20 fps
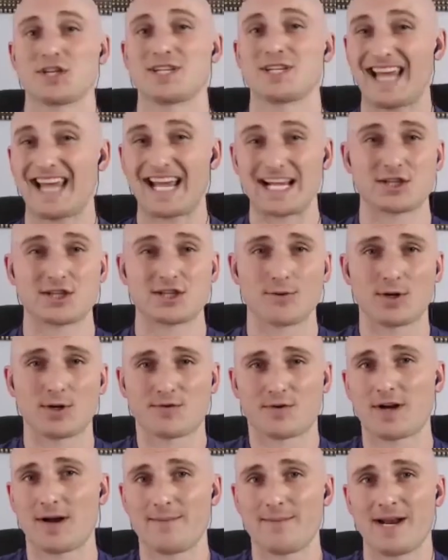thanks so much for
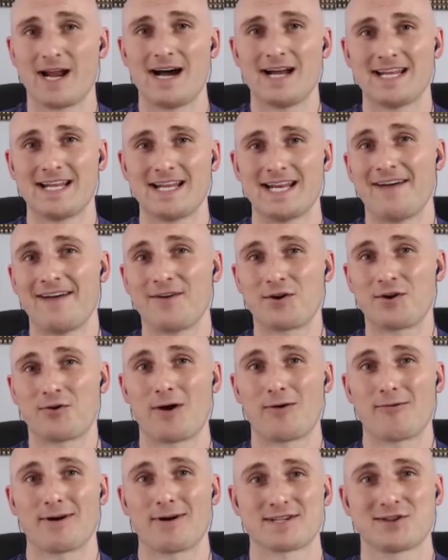coming on, and have a great
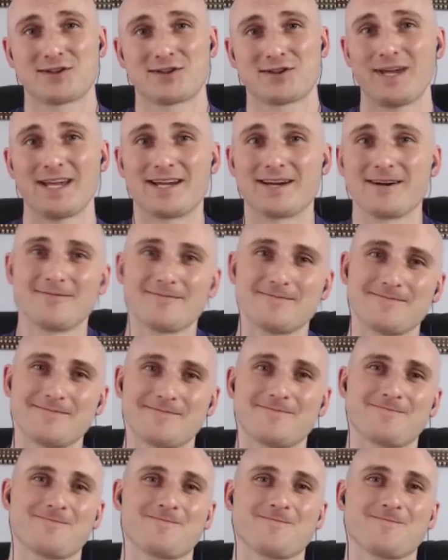rest of the week. Yeah,